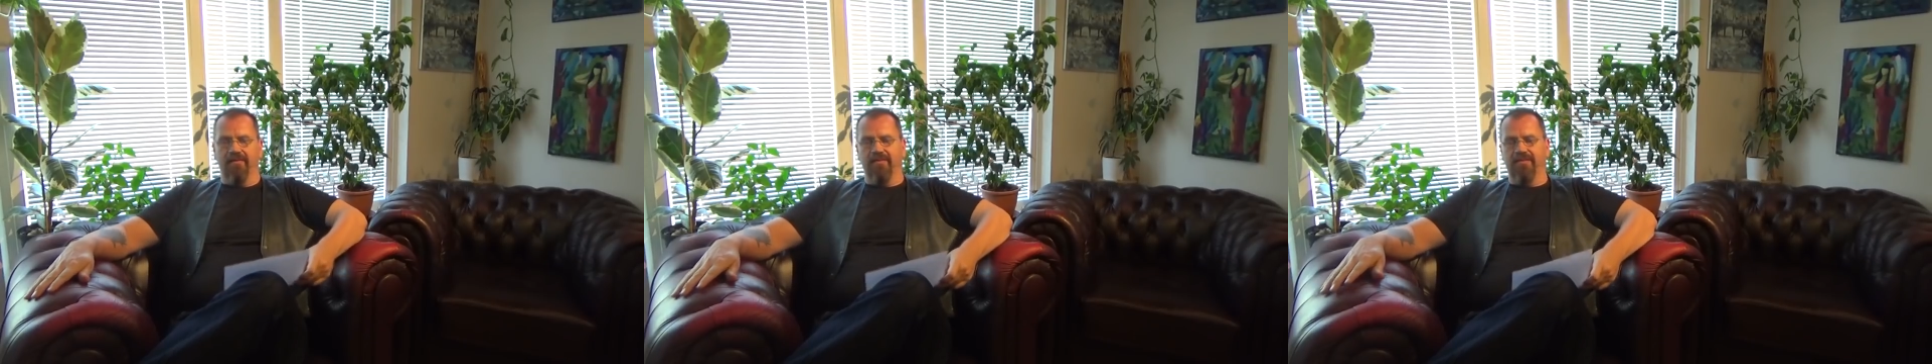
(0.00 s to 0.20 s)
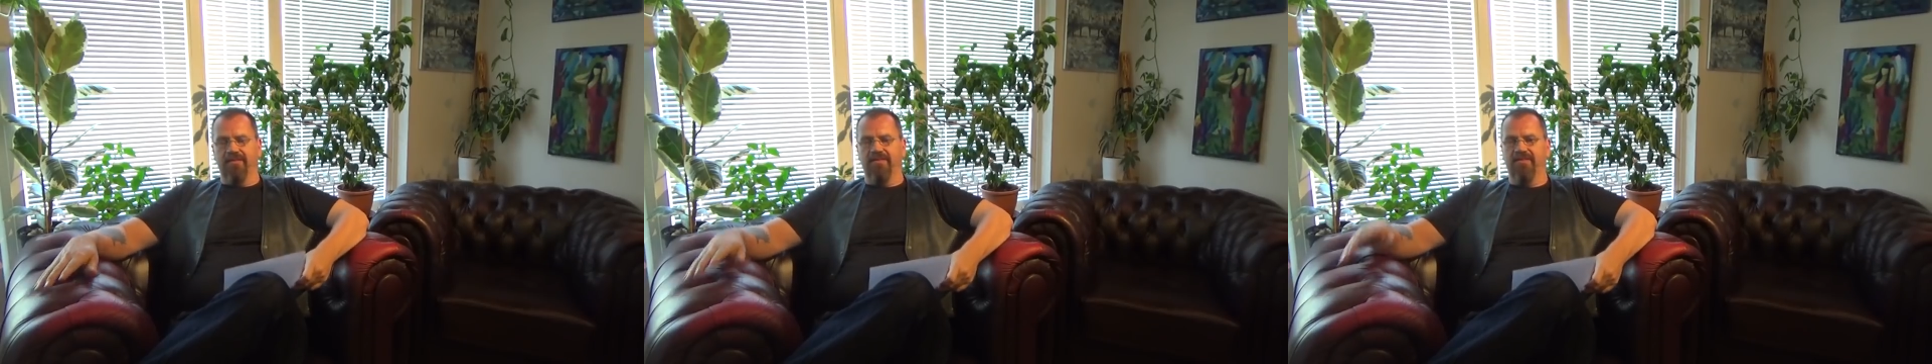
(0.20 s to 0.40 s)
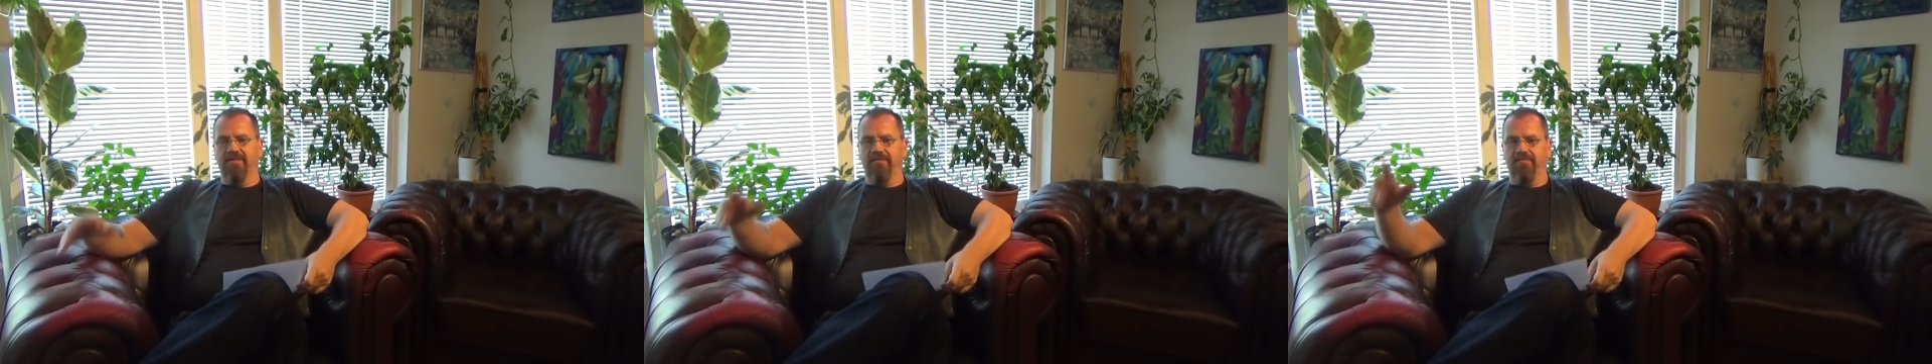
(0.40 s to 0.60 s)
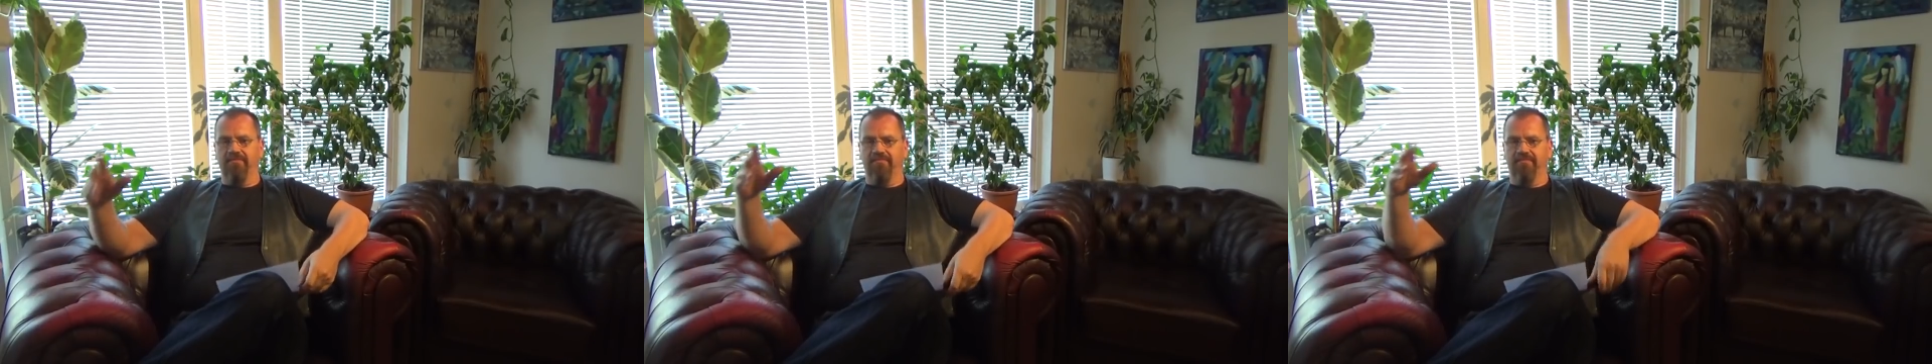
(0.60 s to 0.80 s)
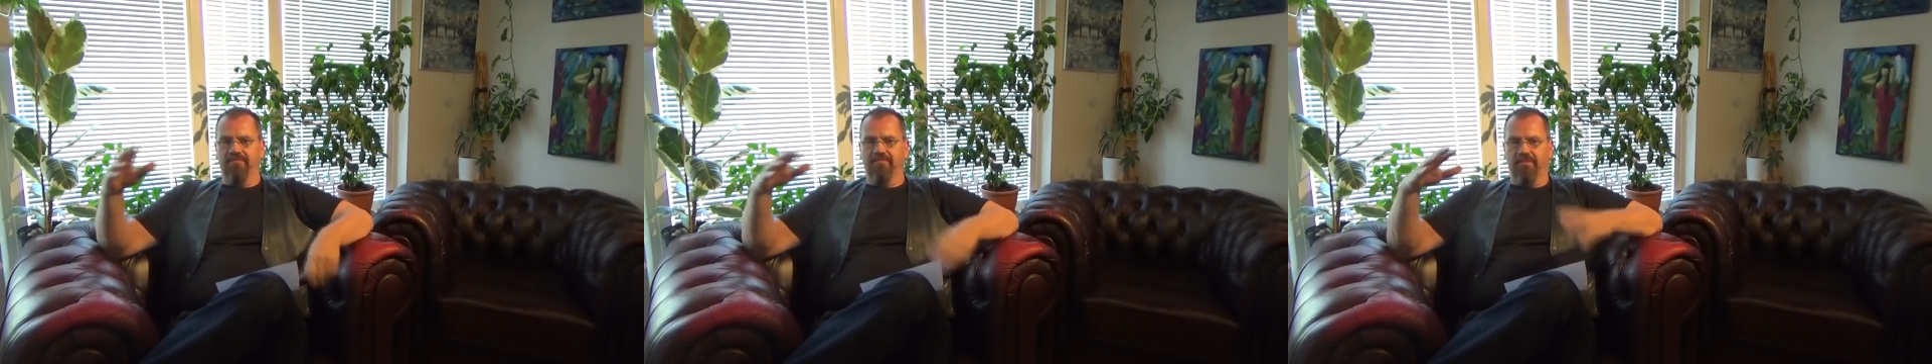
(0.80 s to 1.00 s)
this is a
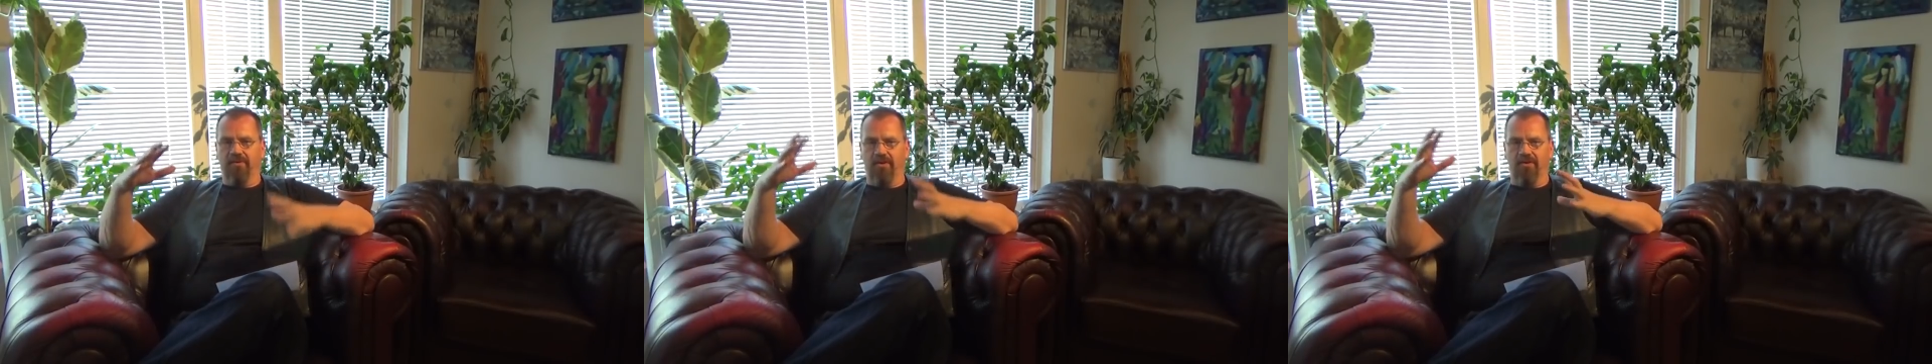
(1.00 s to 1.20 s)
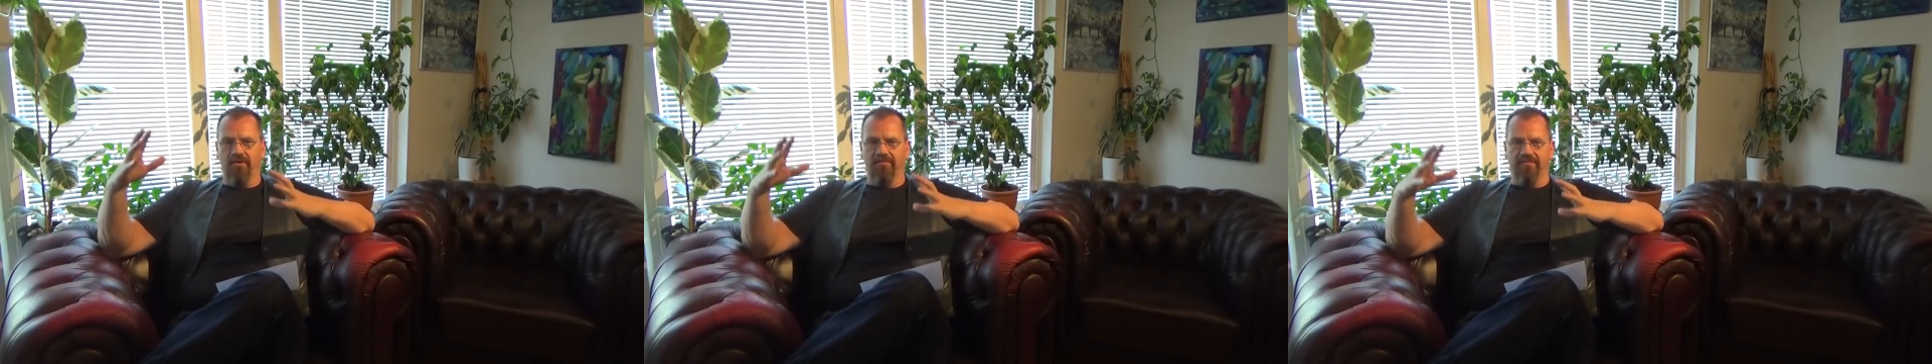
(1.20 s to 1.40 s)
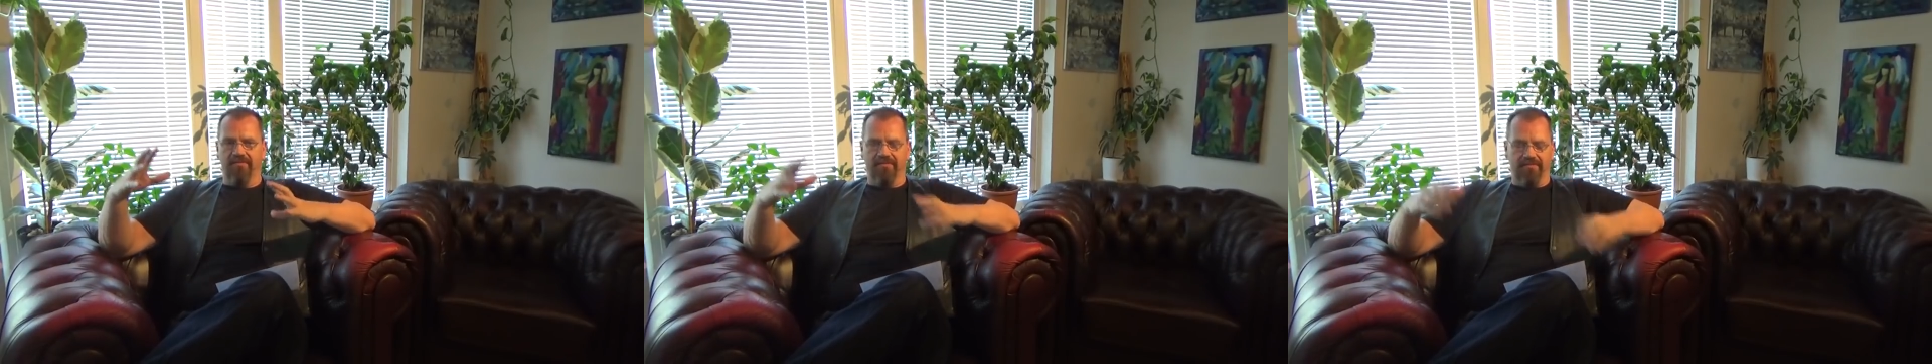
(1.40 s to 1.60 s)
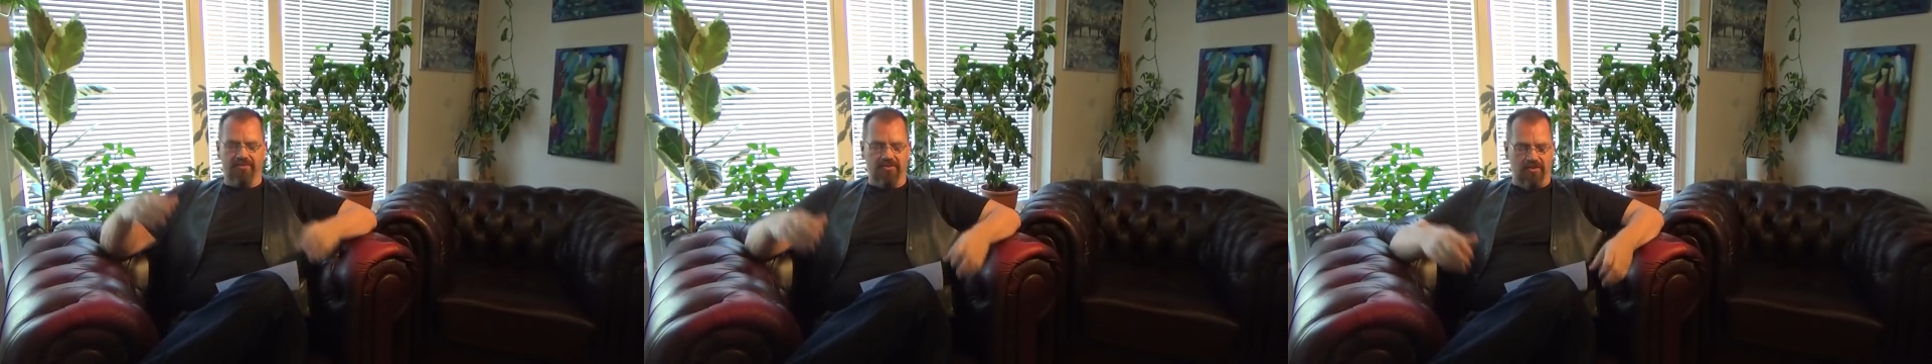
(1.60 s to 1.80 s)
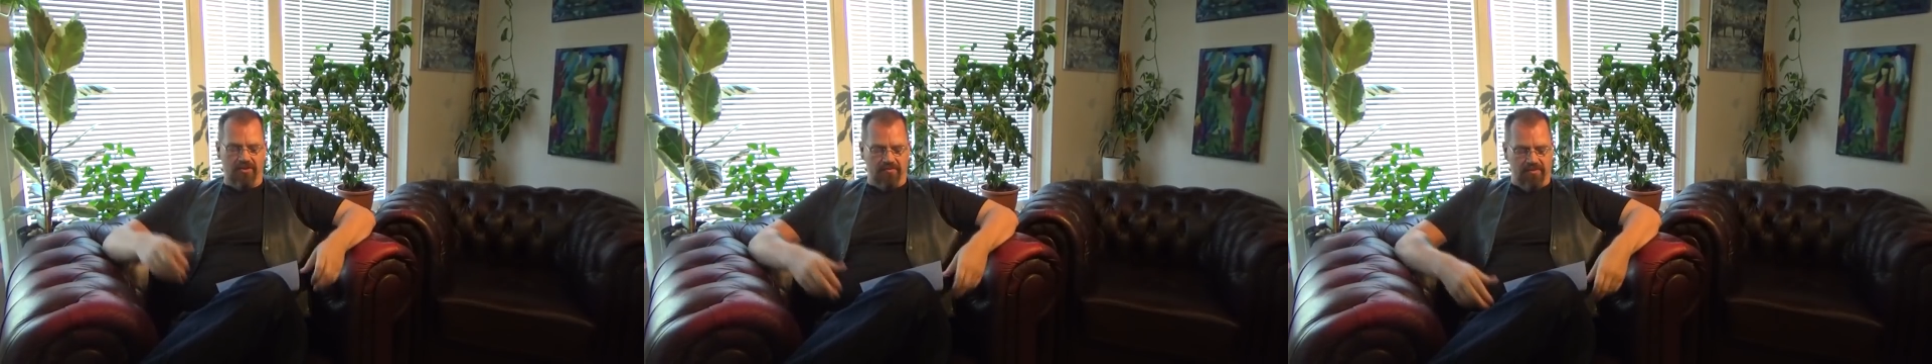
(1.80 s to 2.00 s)
part of
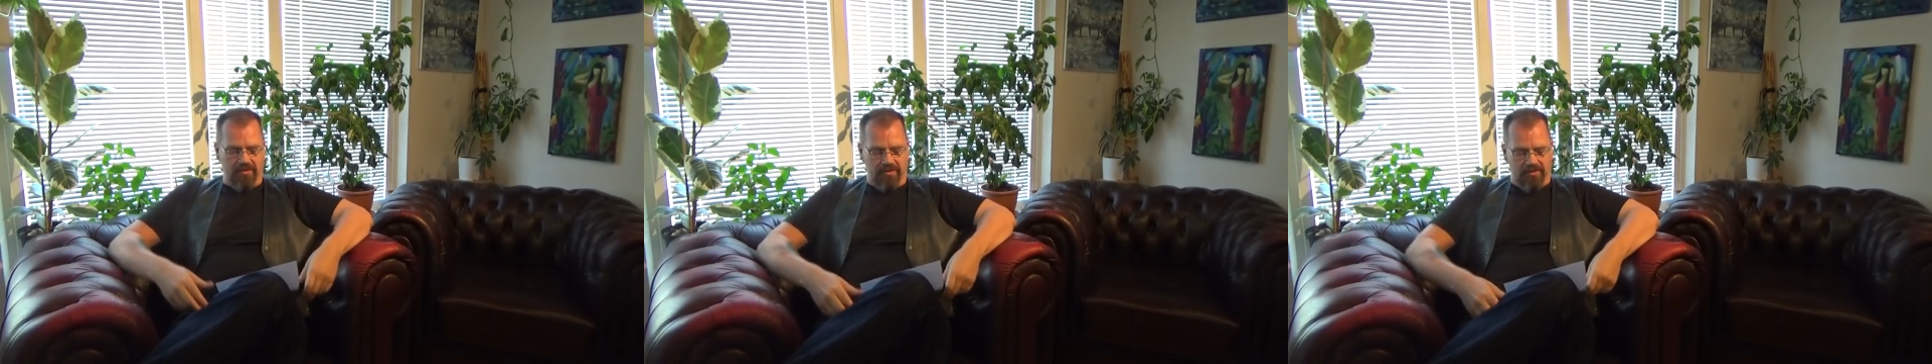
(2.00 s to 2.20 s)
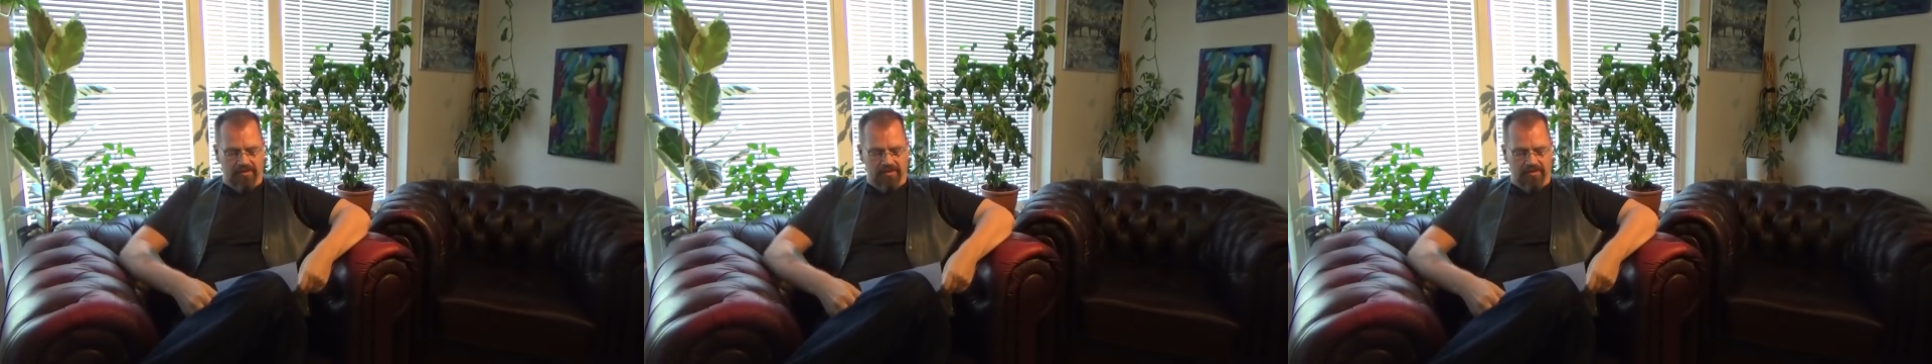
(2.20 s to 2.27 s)
Germany.